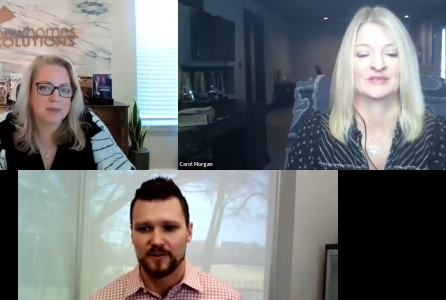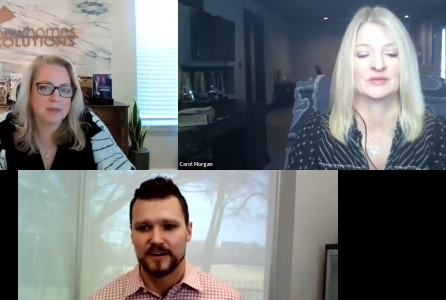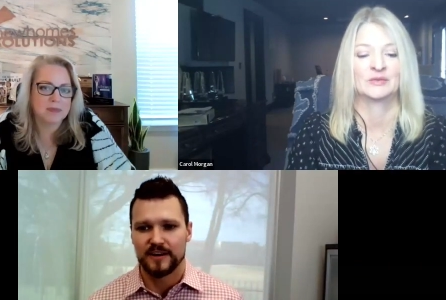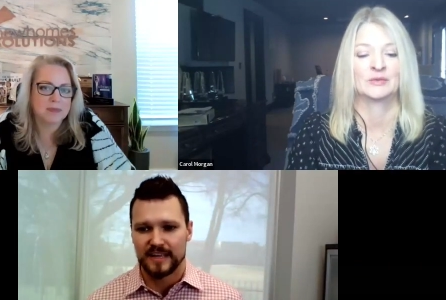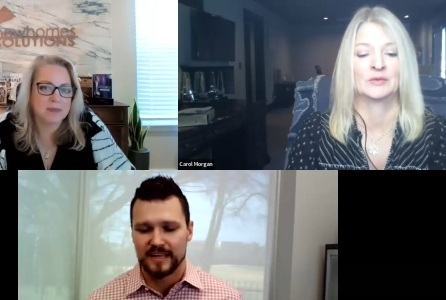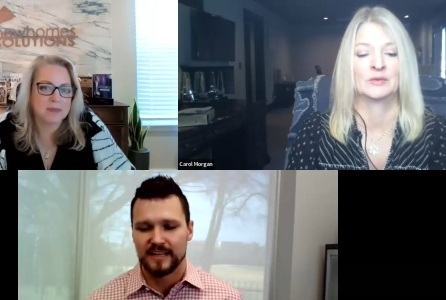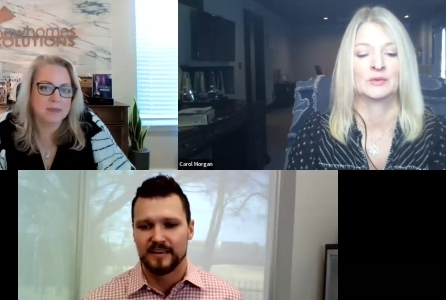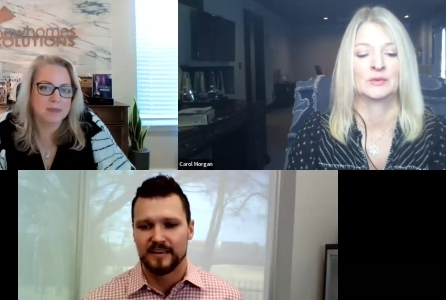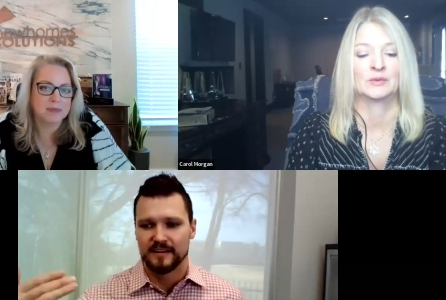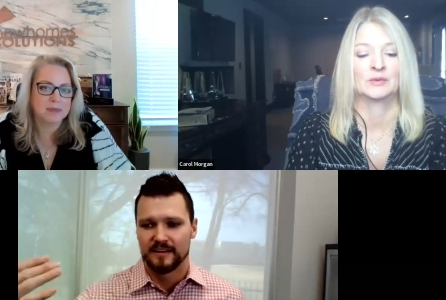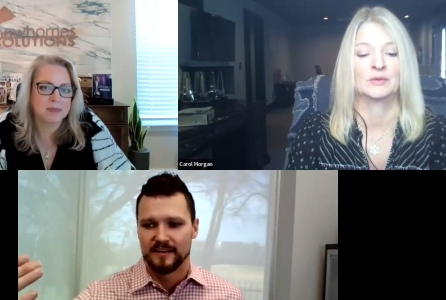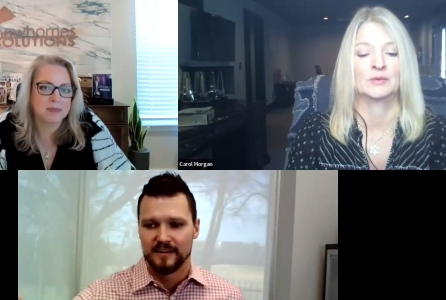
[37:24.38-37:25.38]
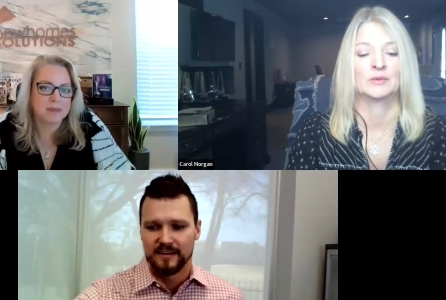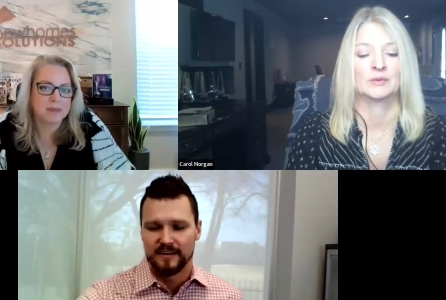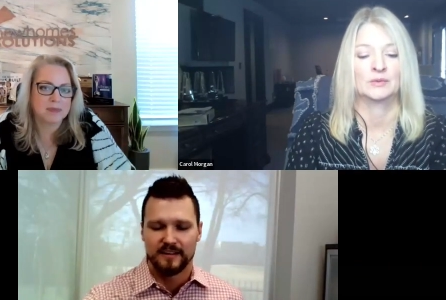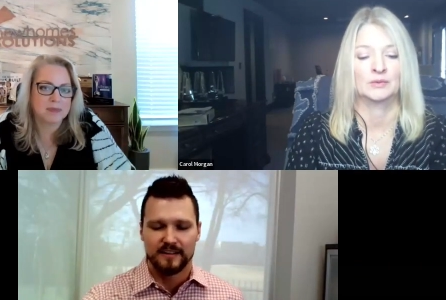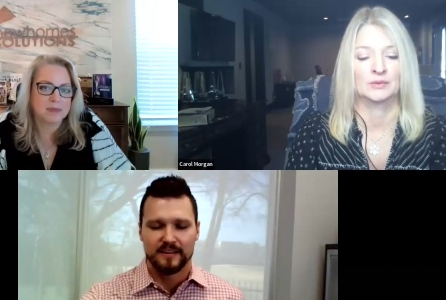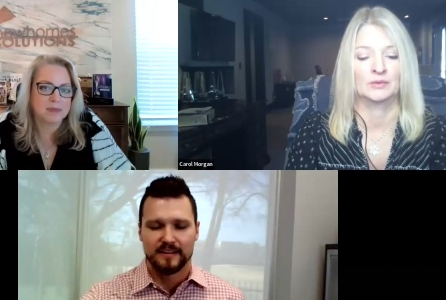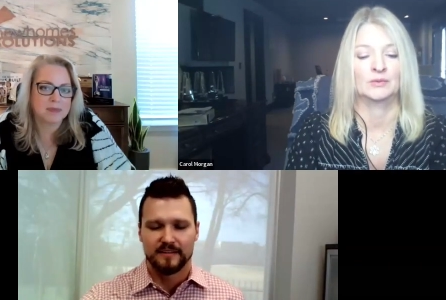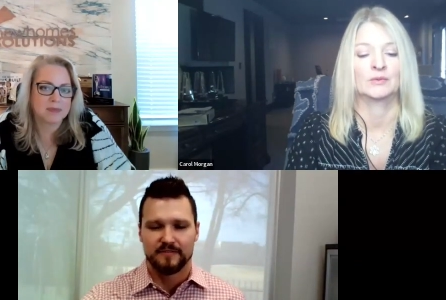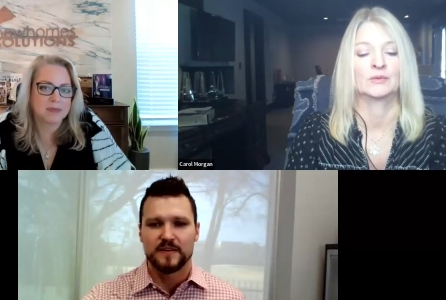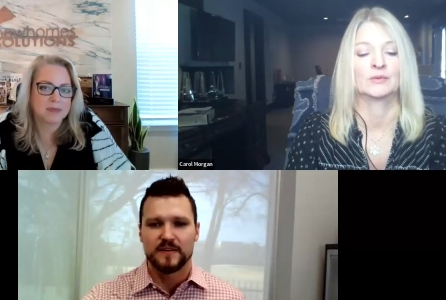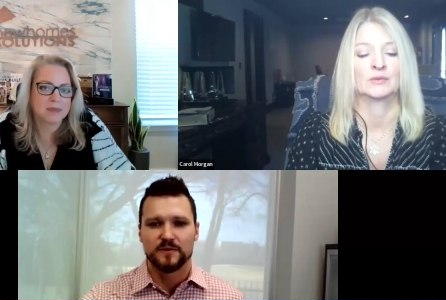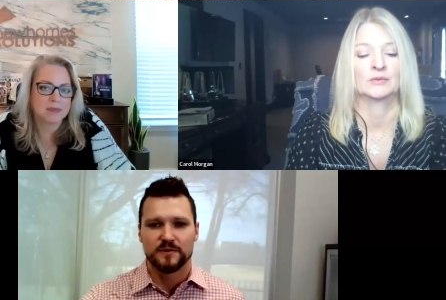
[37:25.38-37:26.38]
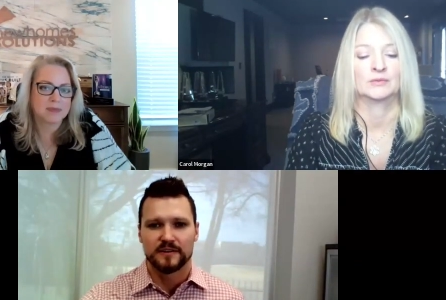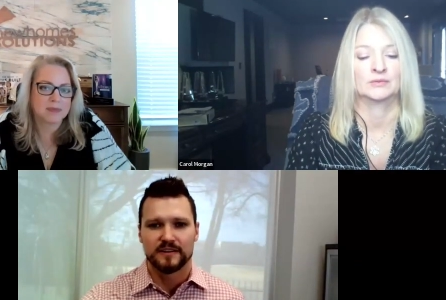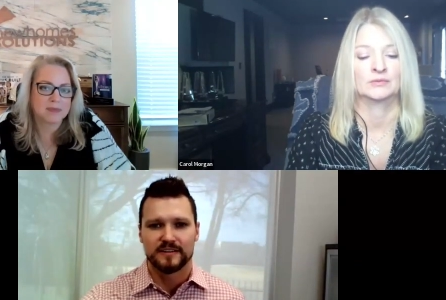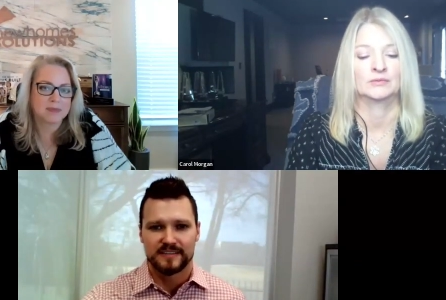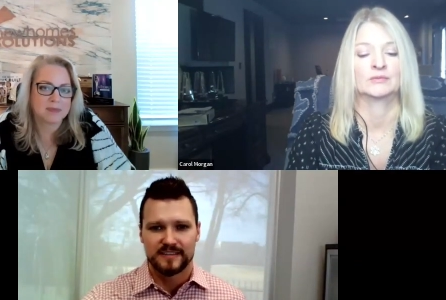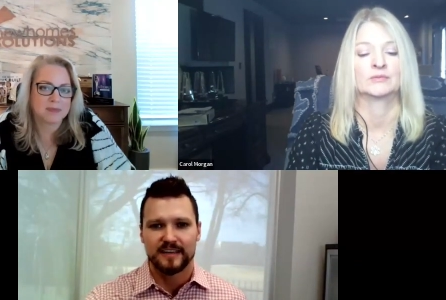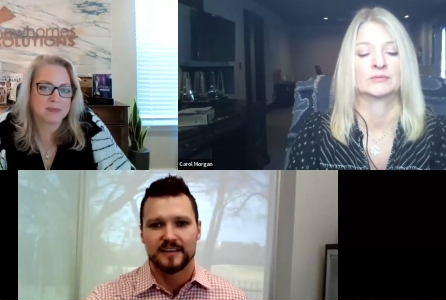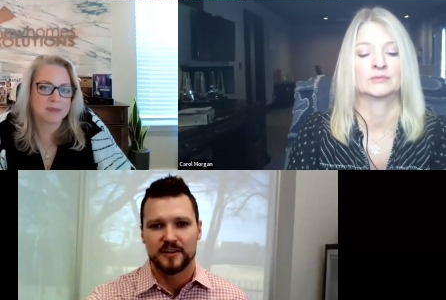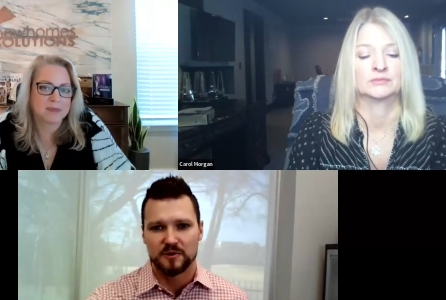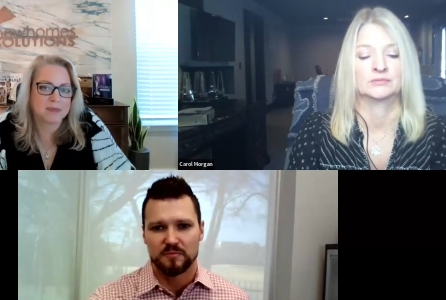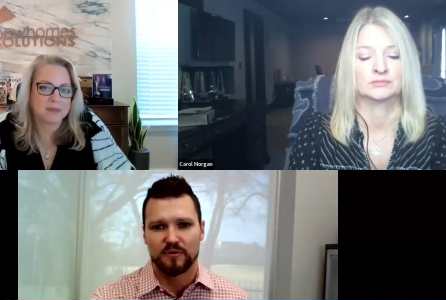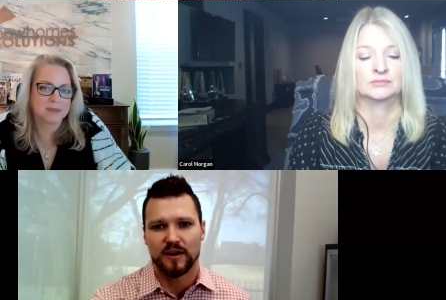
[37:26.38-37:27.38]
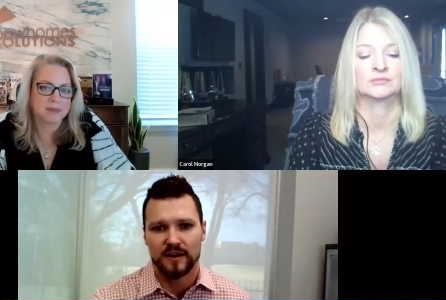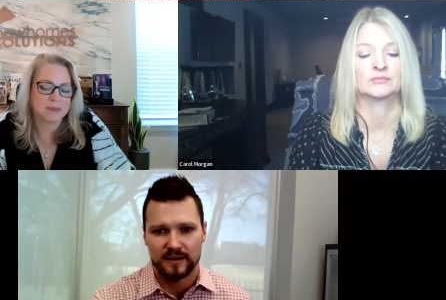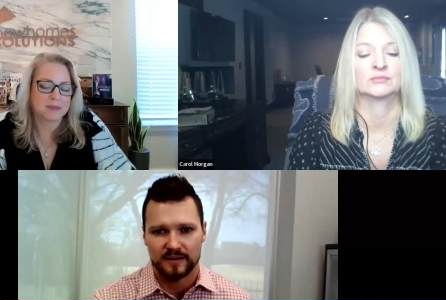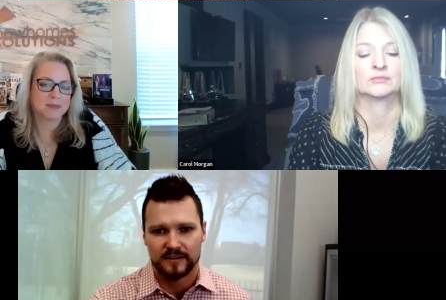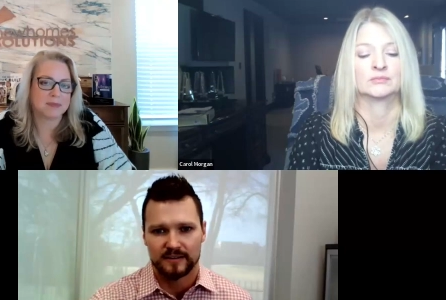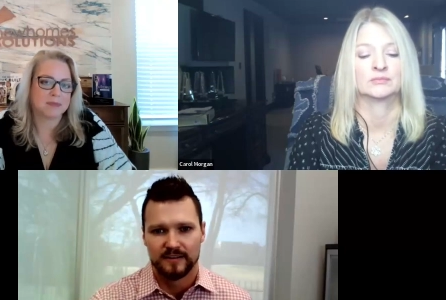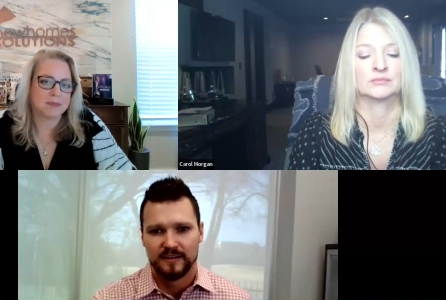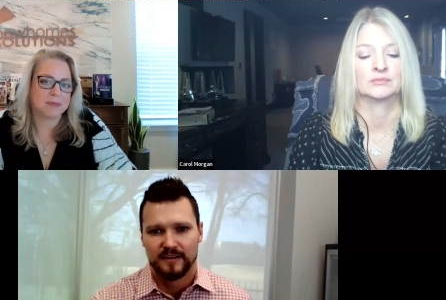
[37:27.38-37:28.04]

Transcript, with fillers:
Speaker 1: already in the field selling your product.